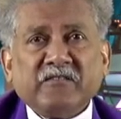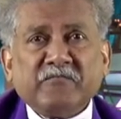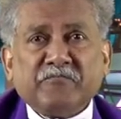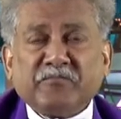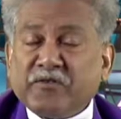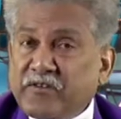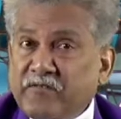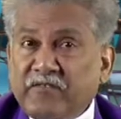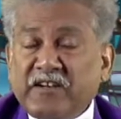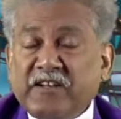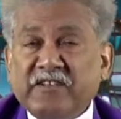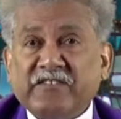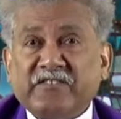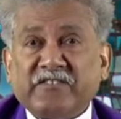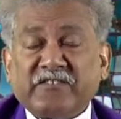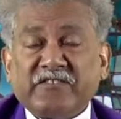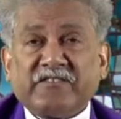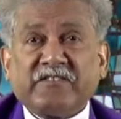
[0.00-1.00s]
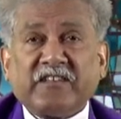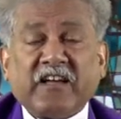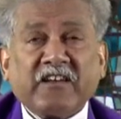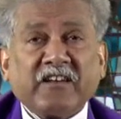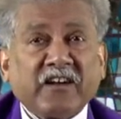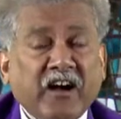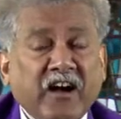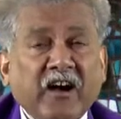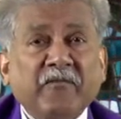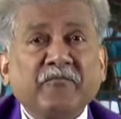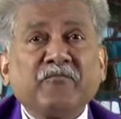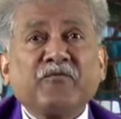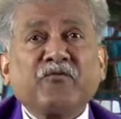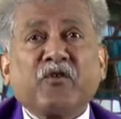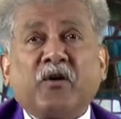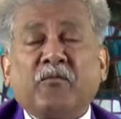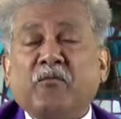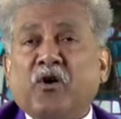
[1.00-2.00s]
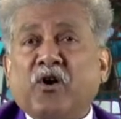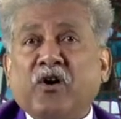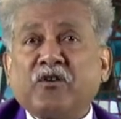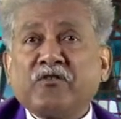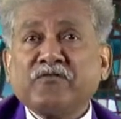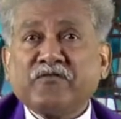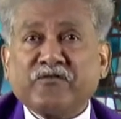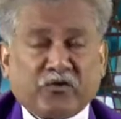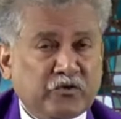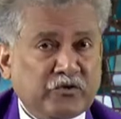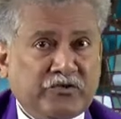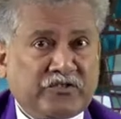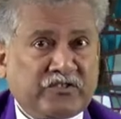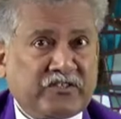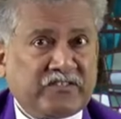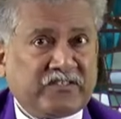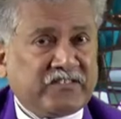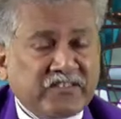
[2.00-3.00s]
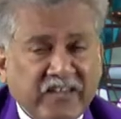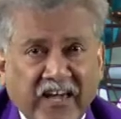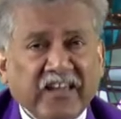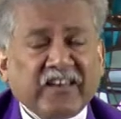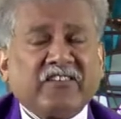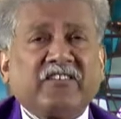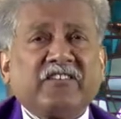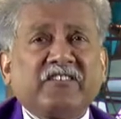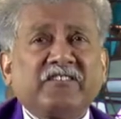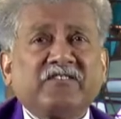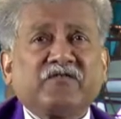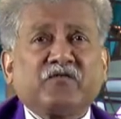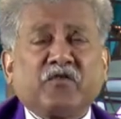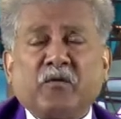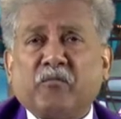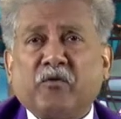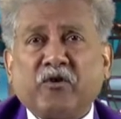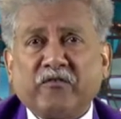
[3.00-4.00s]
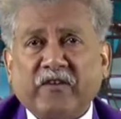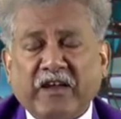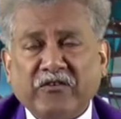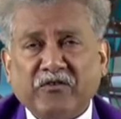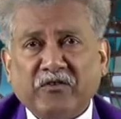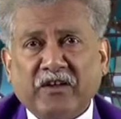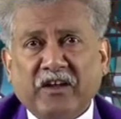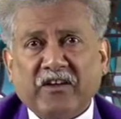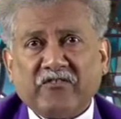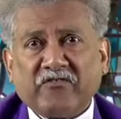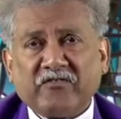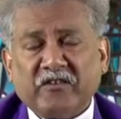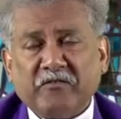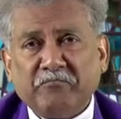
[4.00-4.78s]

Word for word: Privileges that come from our social status, from our educational